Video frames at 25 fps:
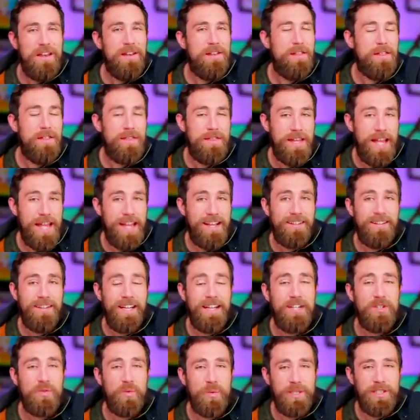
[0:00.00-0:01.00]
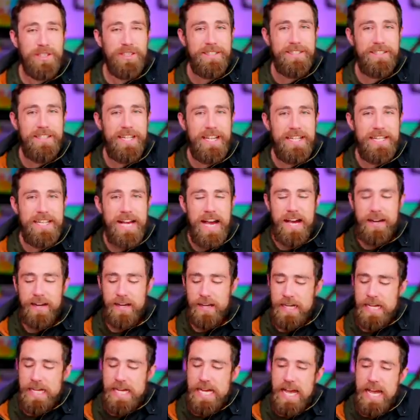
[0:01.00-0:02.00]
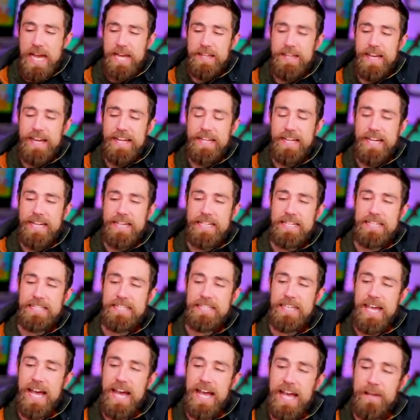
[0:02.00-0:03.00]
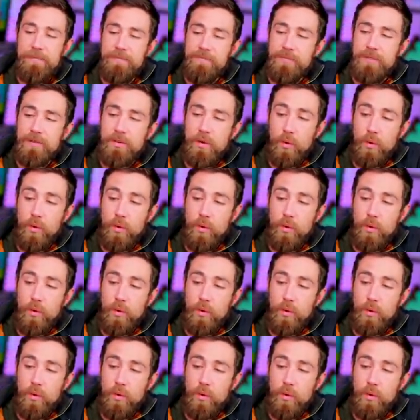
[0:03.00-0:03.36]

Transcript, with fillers: They collect real estate data, and they like to say,